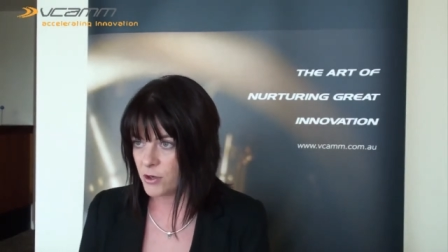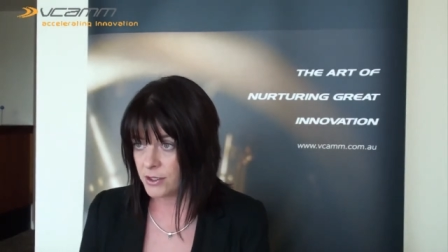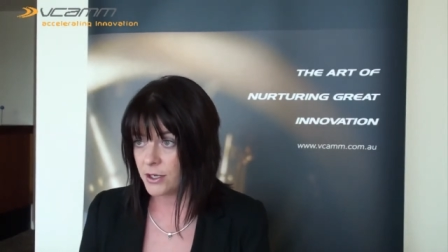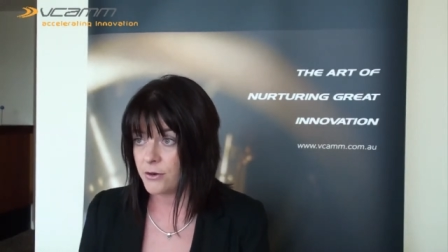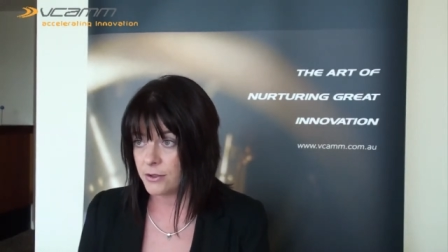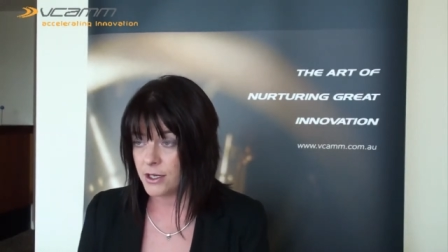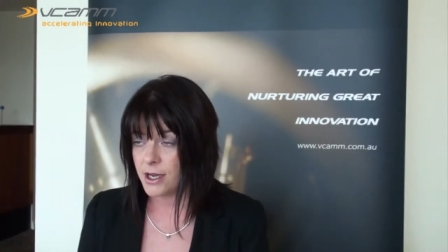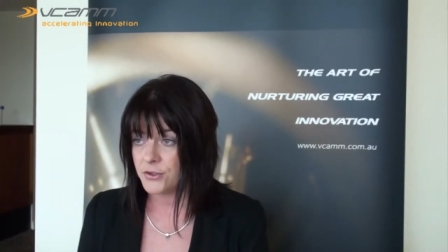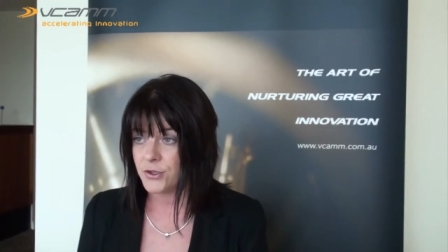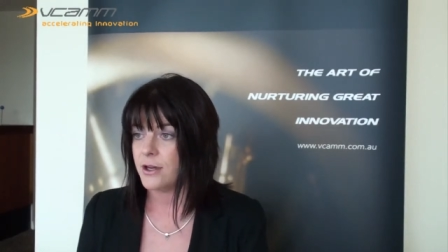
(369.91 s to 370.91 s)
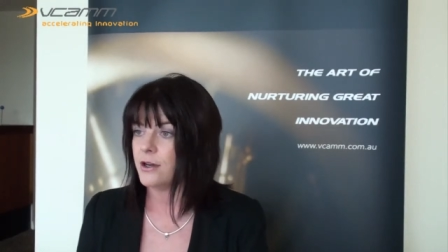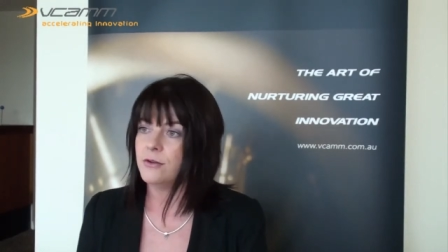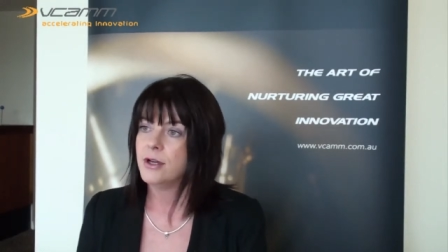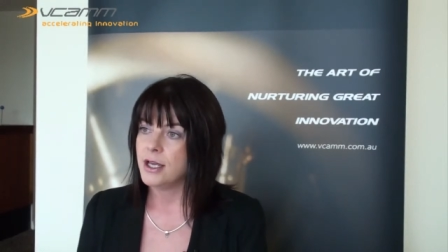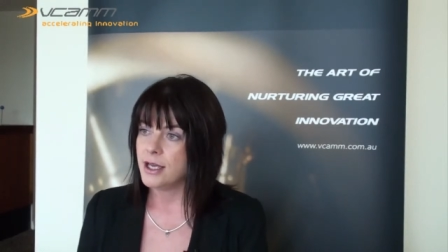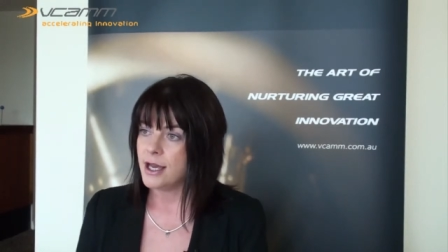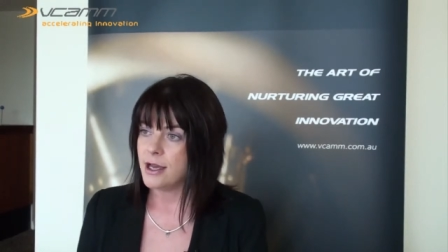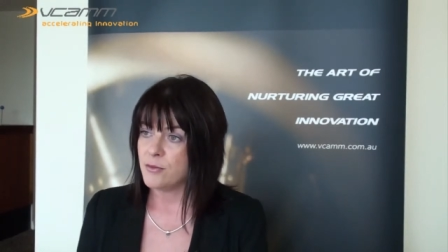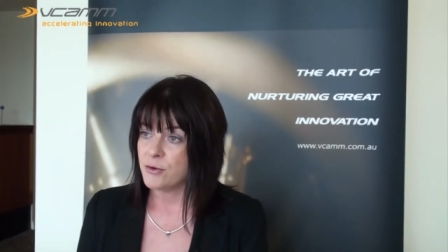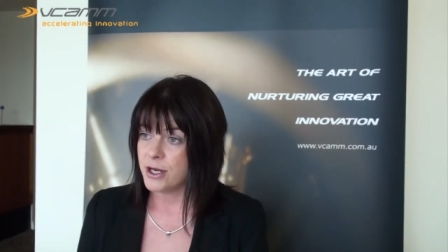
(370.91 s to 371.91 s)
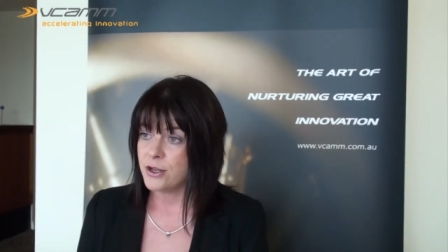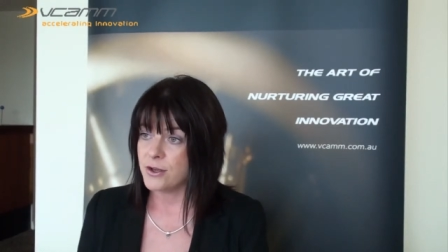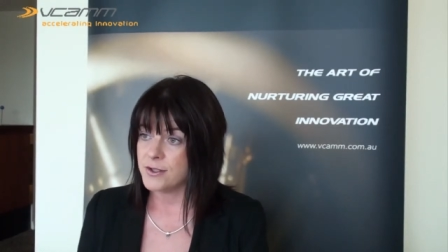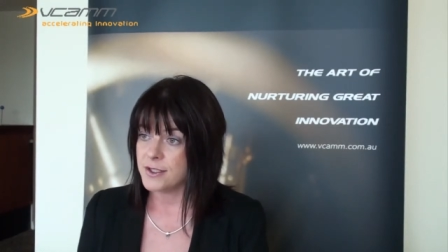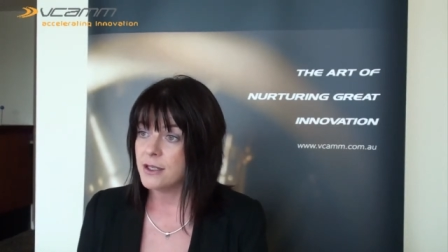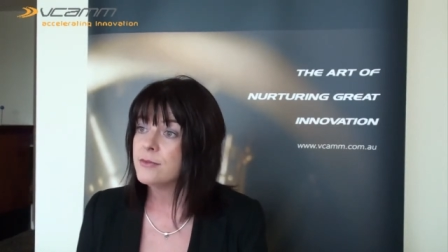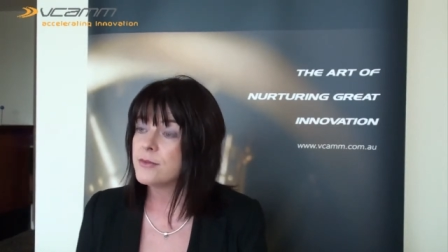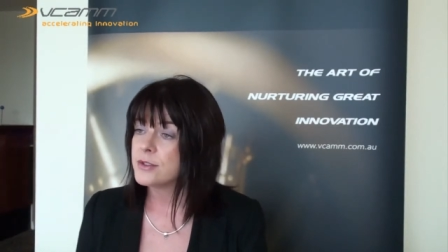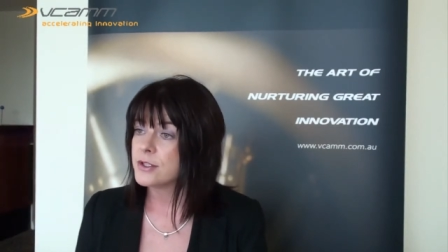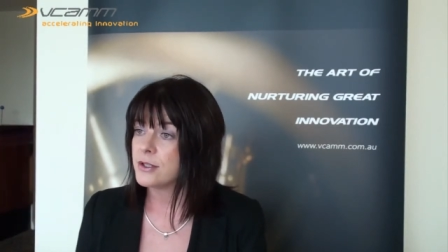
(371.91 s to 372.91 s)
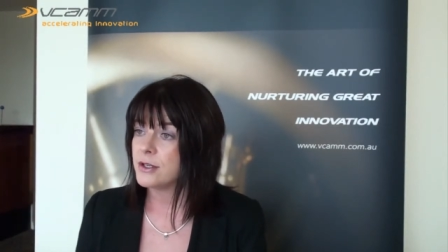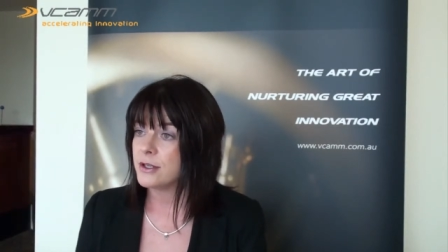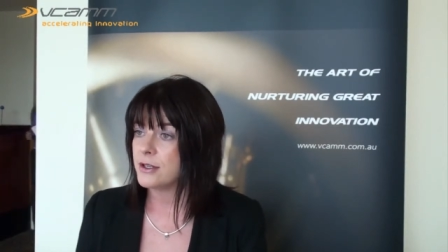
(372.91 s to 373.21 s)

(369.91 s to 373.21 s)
polyacrylonitrile um, precursor to